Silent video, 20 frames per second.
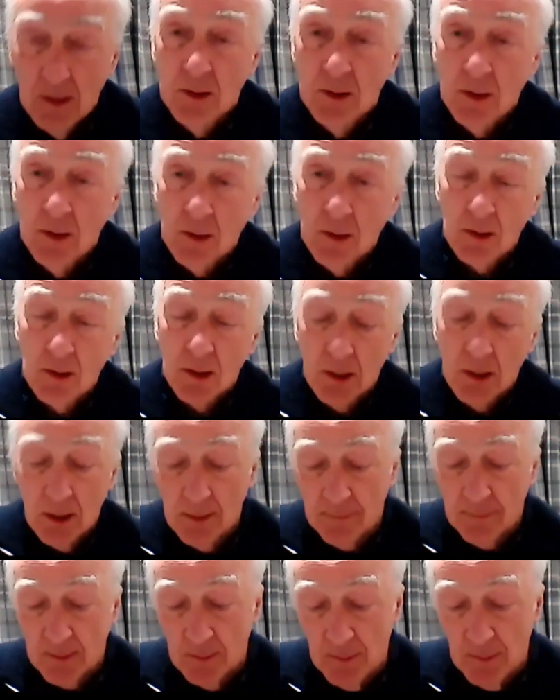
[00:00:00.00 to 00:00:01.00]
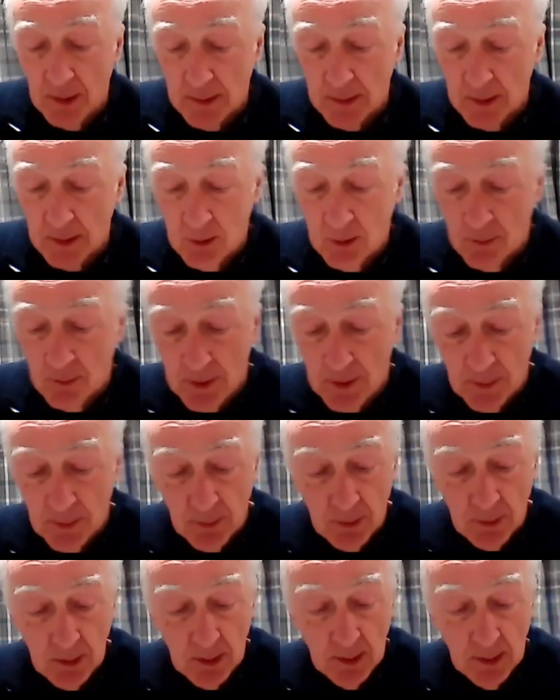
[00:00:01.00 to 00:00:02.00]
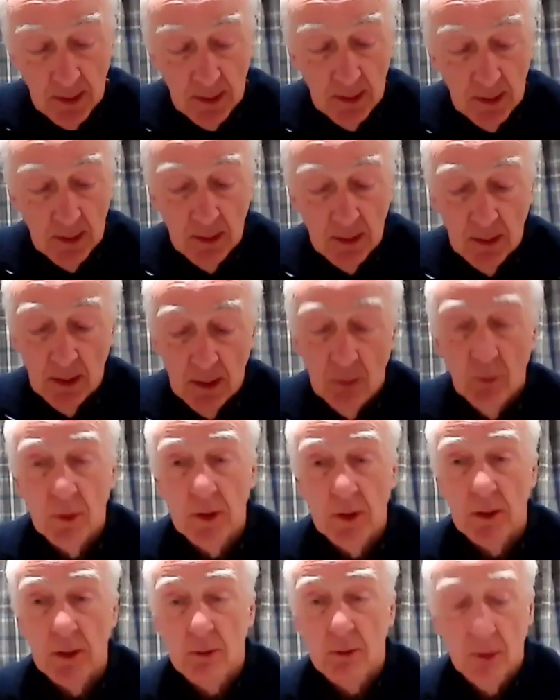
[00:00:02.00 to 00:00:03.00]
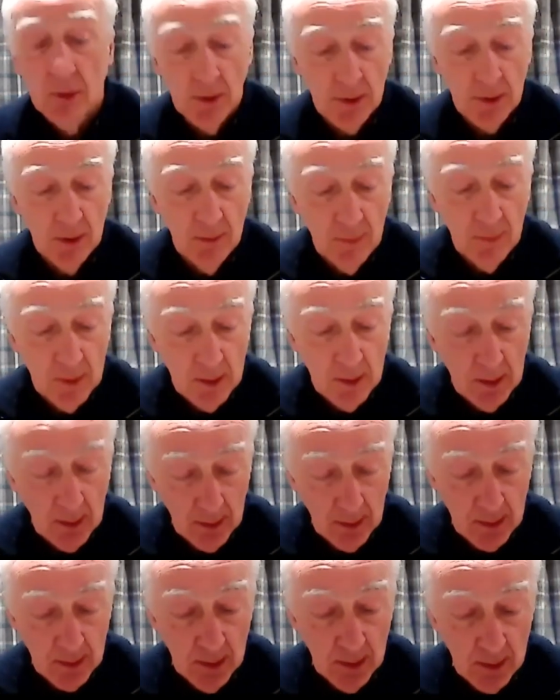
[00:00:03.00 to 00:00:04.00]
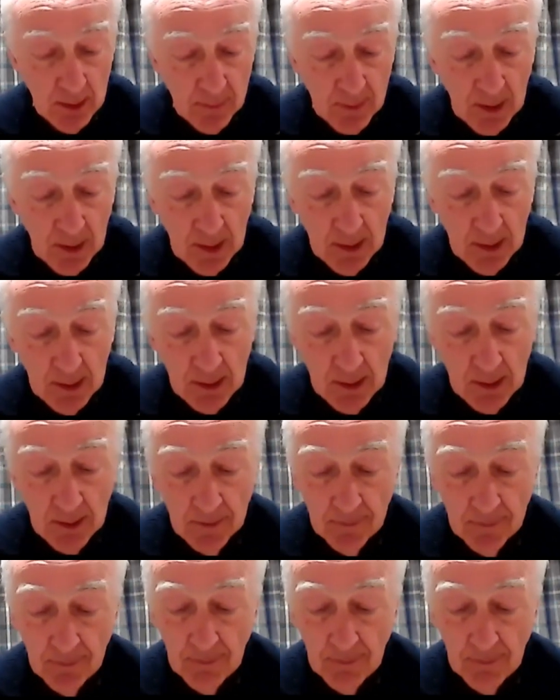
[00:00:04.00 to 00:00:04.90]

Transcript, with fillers: Jesus had left the multitude of people he wanted to cross over to the other side of Galilee.